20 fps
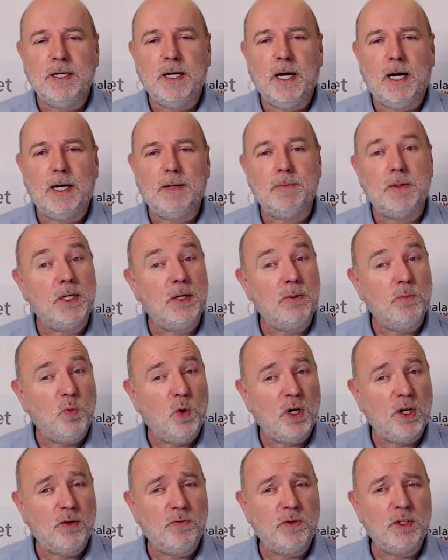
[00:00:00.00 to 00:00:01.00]
And in
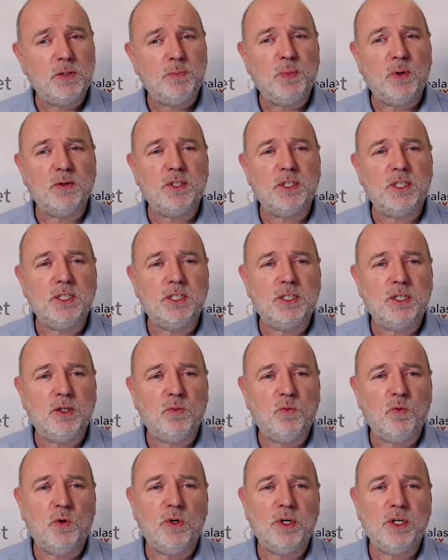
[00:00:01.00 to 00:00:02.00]
one of the responses to the
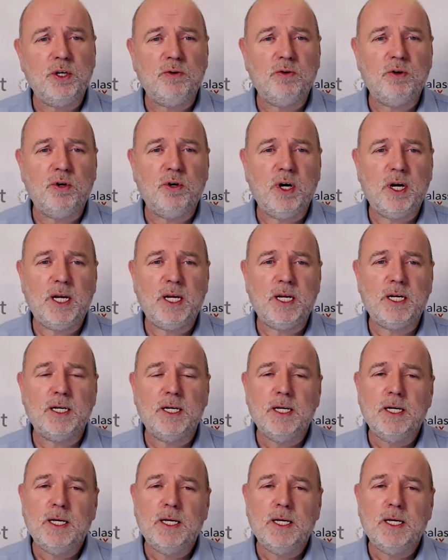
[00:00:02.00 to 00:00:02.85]
war in Ukraine,